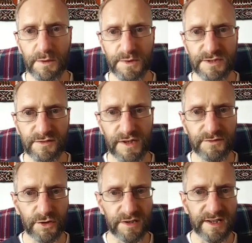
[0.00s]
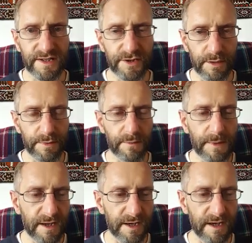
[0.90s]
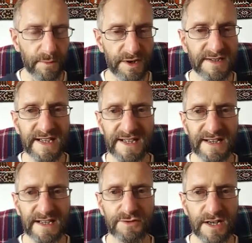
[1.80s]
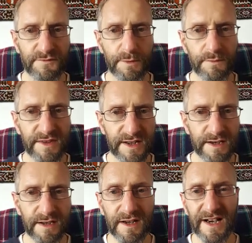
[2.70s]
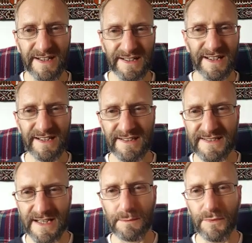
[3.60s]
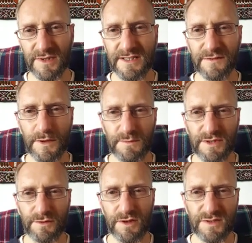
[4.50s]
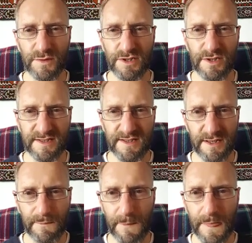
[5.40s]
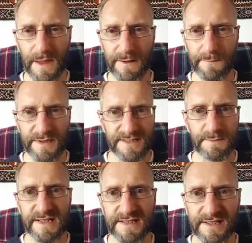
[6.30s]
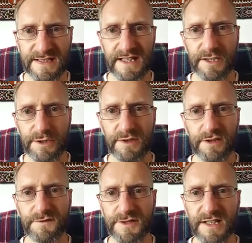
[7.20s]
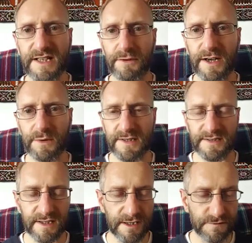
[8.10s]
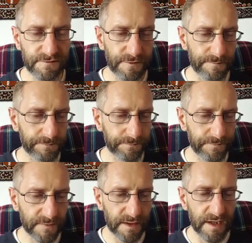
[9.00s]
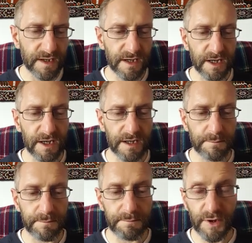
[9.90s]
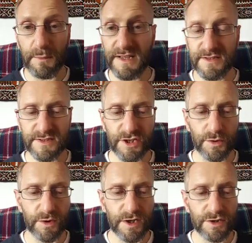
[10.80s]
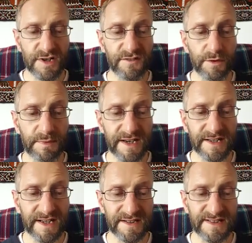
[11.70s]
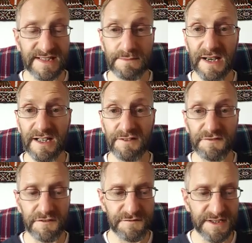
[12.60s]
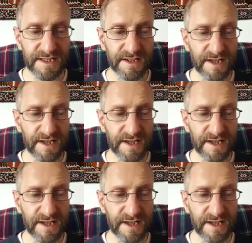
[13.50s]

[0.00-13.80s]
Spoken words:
which I've got lined up, where I take an extract from there. And again, the same motif comes across, which is that it's basically an allegory of J.K. Rowling's life. Comment 2, travel by night. This is marker 50.